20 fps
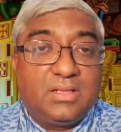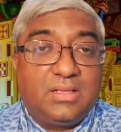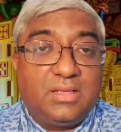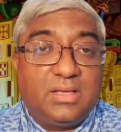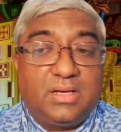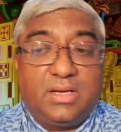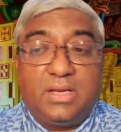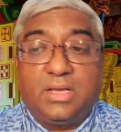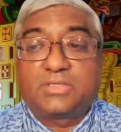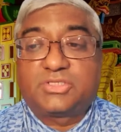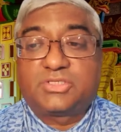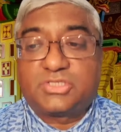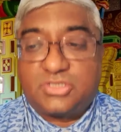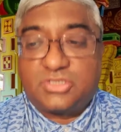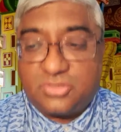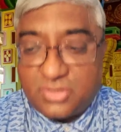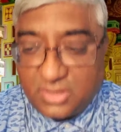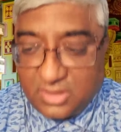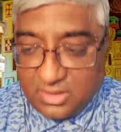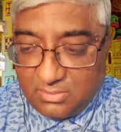they're
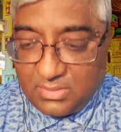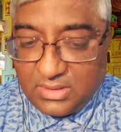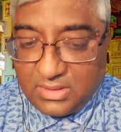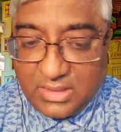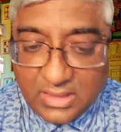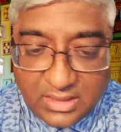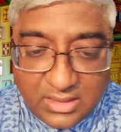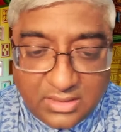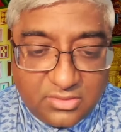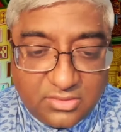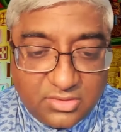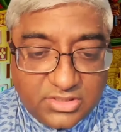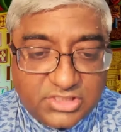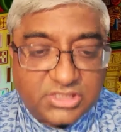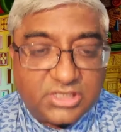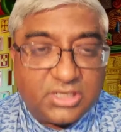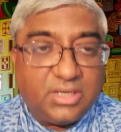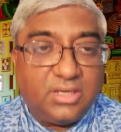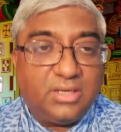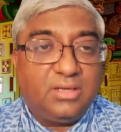extremely
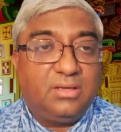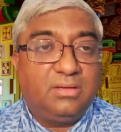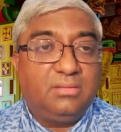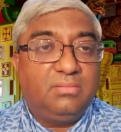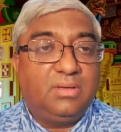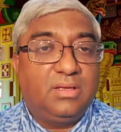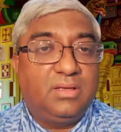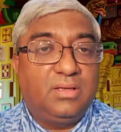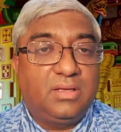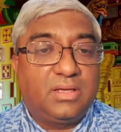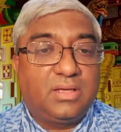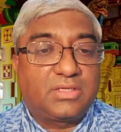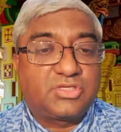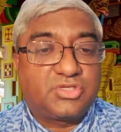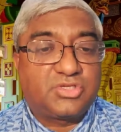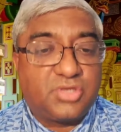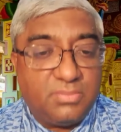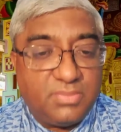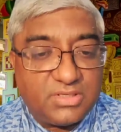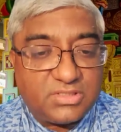enriching,
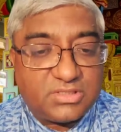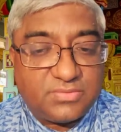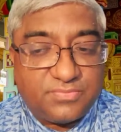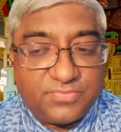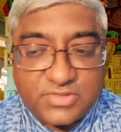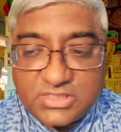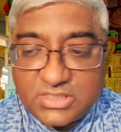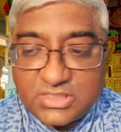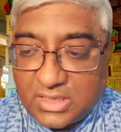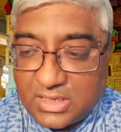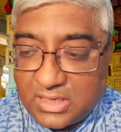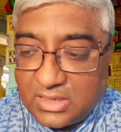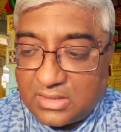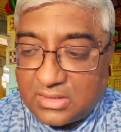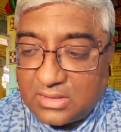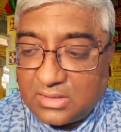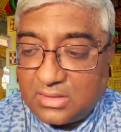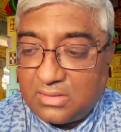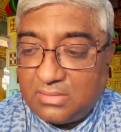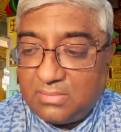extremely
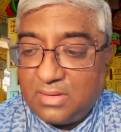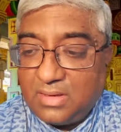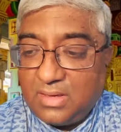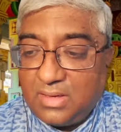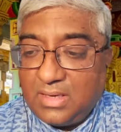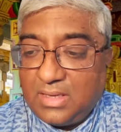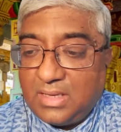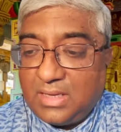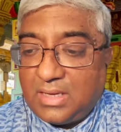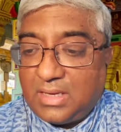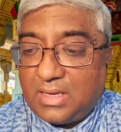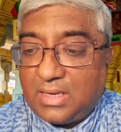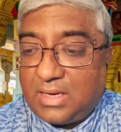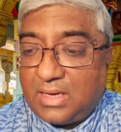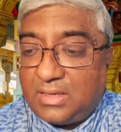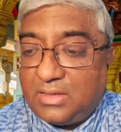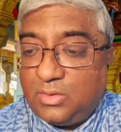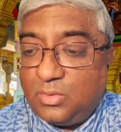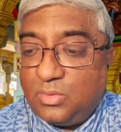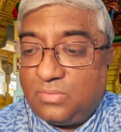sophisticated,
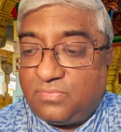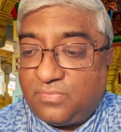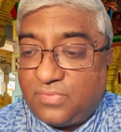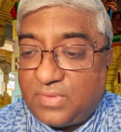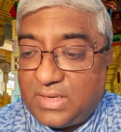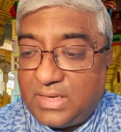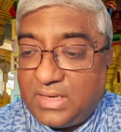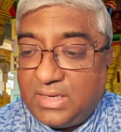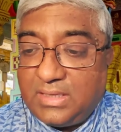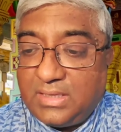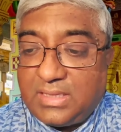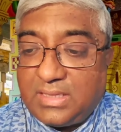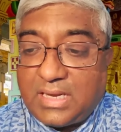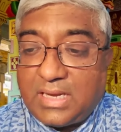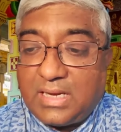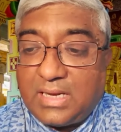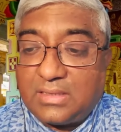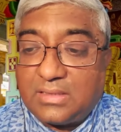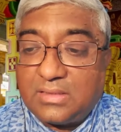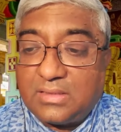and you'll find
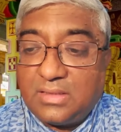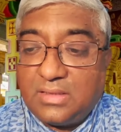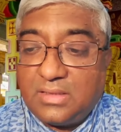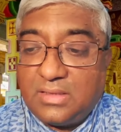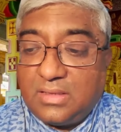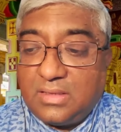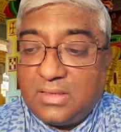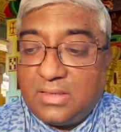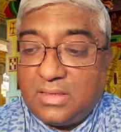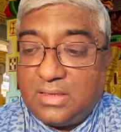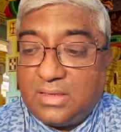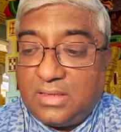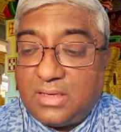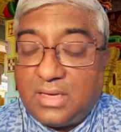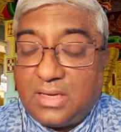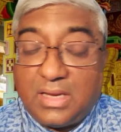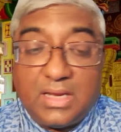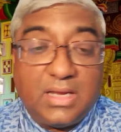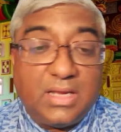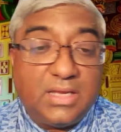that
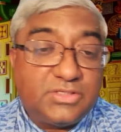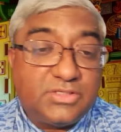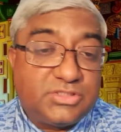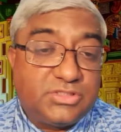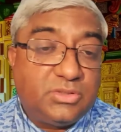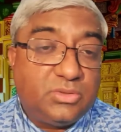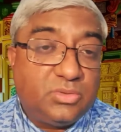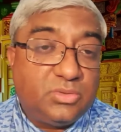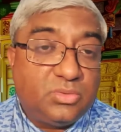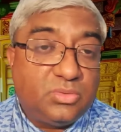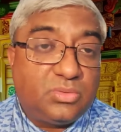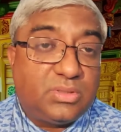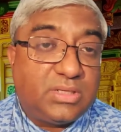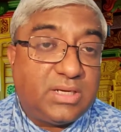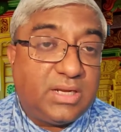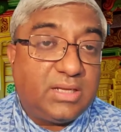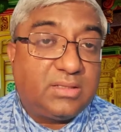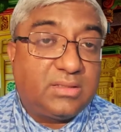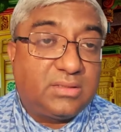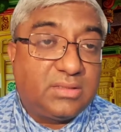as you
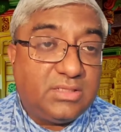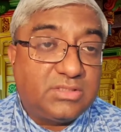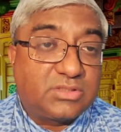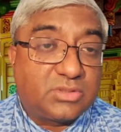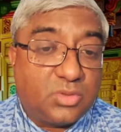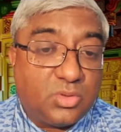take these